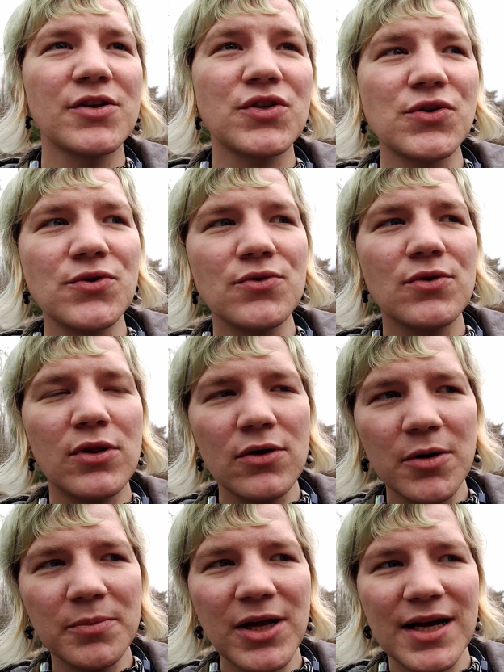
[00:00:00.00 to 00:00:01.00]
to
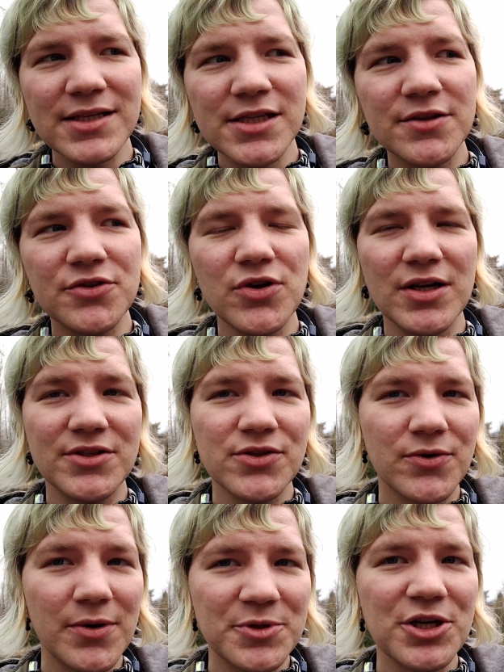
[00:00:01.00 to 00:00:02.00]
chloroplast
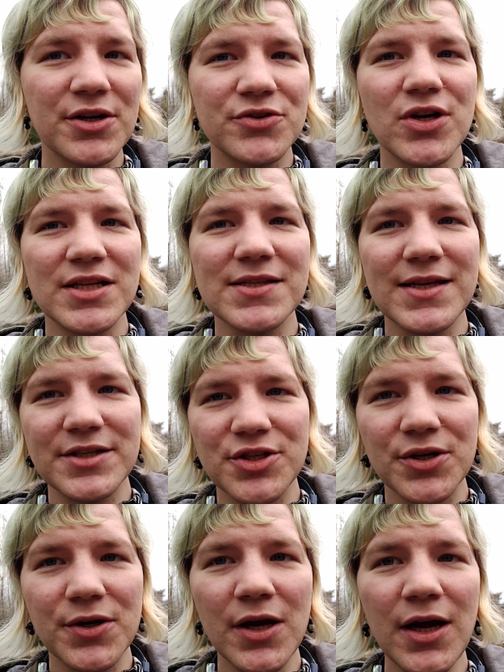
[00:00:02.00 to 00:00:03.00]
transcription and
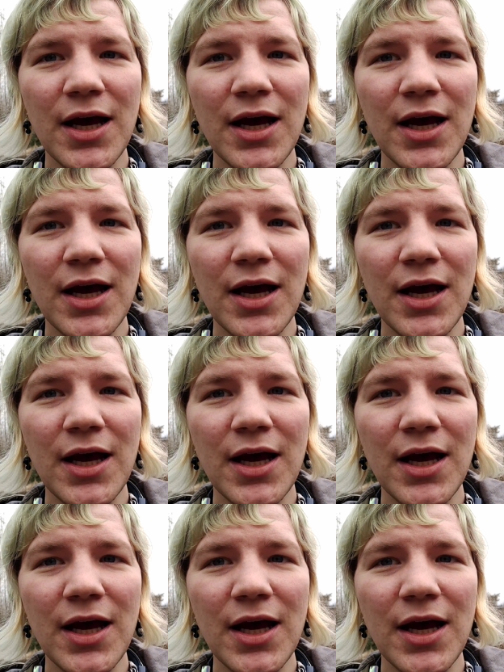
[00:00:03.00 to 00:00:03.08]
translation